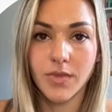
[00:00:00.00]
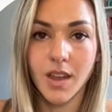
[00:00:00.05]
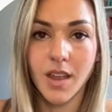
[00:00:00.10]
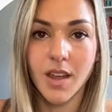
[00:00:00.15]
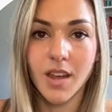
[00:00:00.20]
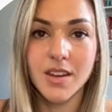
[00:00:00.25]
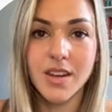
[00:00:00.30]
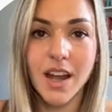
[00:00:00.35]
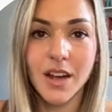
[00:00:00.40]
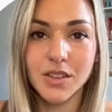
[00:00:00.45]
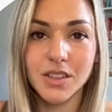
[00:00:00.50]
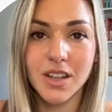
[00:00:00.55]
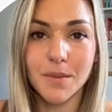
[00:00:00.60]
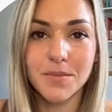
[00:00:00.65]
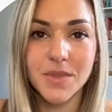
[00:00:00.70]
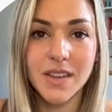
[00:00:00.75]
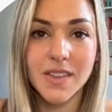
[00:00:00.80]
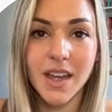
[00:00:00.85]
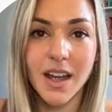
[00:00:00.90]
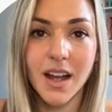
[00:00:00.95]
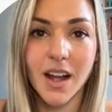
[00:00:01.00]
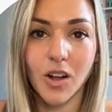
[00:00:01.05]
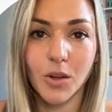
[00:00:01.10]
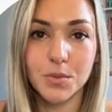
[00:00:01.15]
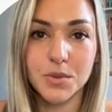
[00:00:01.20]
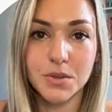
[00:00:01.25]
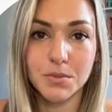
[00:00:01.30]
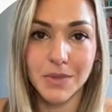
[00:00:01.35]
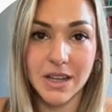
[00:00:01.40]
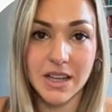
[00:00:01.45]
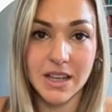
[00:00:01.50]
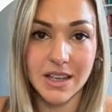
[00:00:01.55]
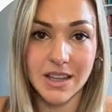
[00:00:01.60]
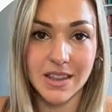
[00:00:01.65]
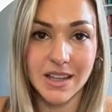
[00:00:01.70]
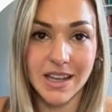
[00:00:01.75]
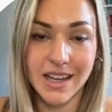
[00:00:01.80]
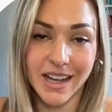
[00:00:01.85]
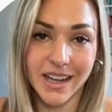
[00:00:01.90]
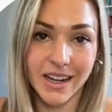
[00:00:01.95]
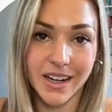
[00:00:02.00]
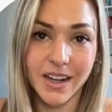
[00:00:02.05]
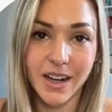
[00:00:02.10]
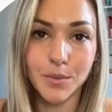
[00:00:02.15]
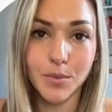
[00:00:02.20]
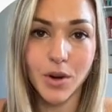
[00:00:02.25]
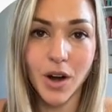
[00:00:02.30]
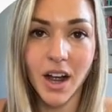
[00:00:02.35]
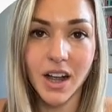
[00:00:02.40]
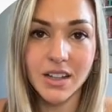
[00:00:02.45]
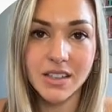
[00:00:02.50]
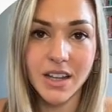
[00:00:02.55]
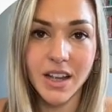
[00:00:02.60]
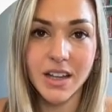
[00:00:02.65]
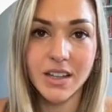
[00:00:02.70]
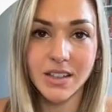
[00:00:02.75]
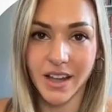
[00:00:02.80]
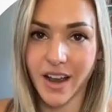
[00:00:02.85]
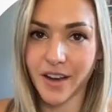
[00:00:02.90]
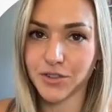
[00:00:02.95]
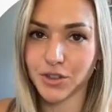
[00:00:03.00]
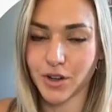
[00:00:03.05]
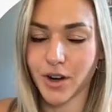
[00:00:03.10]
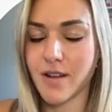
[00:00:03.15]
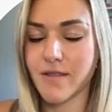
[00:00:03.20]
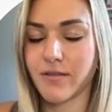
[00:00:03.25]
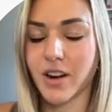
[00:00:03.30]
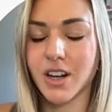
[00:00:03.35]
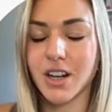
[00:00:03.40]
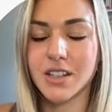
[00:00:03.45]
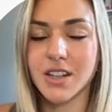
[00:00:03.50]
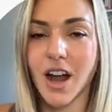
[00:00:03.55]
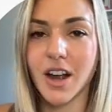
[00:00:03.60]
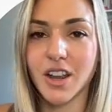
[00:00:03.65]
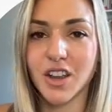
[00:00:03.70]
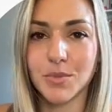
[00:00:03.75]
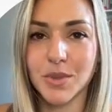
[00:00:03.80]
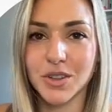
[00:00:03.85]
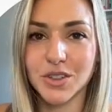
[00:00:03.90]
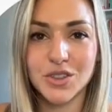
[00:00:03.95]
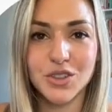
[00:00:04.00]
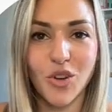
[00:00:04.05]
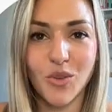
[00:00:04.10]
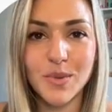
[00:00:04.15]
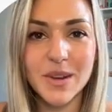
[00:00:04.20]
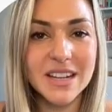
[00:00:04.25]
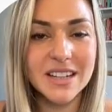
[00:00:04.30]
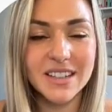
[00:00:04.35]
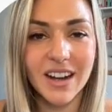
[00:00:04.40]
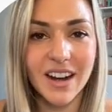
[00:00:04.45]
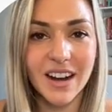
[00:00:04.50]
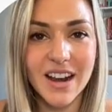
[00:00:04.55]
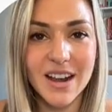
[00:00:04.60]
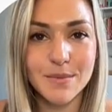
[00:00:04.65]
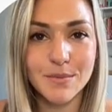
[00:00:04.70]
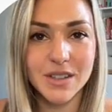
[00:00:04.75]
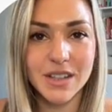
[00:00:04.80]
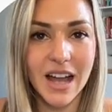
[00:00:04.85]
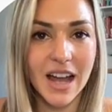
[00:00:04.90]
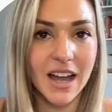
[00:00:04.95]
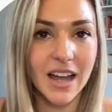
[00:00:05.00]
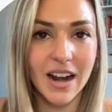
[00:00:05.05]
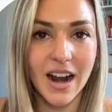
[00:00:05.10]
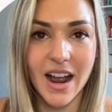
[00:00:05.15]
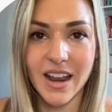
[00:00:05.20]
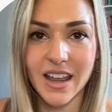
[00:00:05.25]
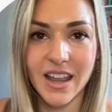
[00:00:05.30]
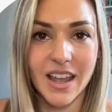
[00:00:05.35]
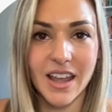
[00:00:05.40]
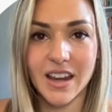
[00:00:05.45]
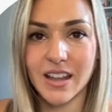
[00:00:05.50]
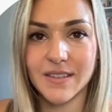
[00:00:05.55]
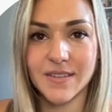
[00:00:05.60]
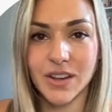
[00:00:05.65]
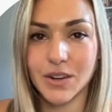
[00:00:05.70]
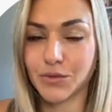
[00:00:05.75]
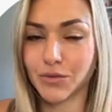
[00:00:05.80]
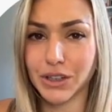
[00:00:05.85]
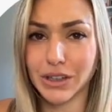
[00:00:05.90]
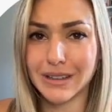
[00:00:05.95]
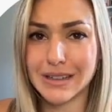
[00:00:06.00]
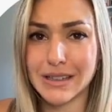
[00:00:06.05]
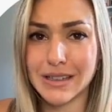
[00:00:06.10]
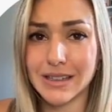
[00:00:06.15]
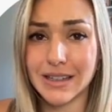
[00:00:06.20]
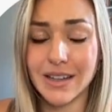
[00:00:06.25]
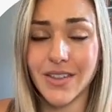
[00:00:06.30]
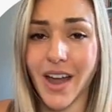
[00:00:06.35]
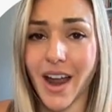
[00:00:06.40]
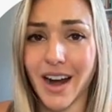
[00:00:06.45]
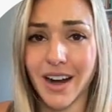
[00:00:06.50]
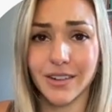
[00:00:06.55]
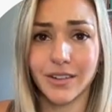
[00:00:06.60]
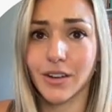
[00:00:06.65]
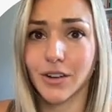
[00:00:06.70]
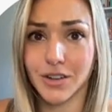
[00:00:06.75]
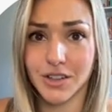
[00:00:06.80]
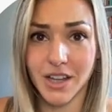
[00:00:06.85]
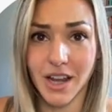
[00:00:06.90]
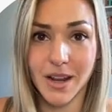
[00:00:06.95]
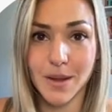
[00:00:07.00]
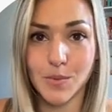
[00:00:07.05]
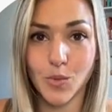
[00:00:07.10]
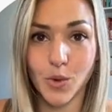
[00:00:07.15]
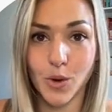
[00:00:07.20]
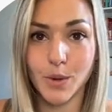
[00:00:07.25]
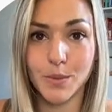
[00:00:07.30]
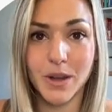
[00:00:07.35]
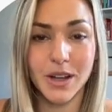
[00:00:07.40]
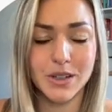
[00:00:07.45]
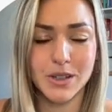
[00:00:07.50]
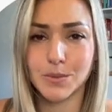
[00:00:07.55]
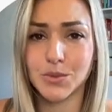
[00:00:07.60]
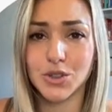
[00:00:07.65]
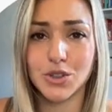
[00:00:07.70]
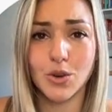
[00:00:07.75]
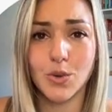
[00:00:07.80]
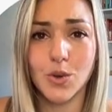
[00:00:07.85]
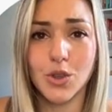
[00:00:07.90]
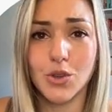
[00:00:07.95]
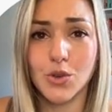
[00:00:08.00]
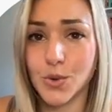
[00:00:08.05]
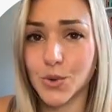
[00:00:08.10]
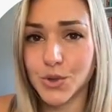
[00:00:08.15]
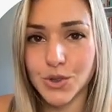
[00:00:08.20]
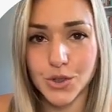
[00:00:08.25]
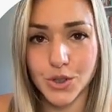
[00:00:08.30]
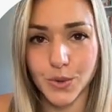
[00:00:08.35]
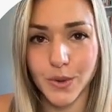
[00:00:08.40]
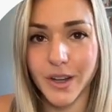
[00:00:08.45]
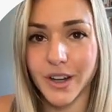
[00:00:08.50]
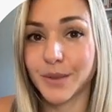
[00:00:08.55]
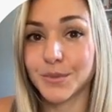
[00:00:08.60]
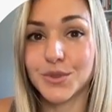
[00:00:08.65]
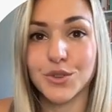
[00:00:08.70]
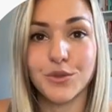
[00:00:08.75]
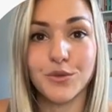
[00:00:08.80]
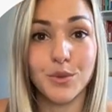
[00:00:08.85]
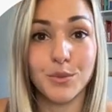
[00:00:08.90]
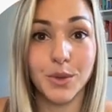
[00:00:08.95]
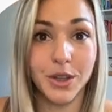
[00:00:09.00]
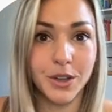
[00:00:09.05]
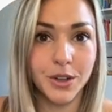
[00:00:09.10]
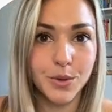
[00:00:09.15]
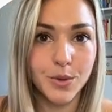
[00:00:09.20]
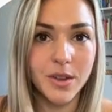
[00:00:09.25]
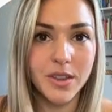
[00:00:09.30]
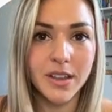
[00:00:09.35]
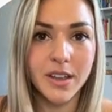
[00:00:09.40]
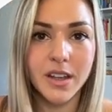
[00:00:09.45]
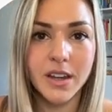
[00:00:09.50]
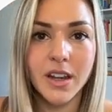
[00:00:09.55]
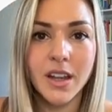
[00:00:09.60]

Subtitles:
Now, something that helps me in the editing process after I've read a document so many times that I can't even really see the errors anymore because I'm so used to it and I'm so familiar with it,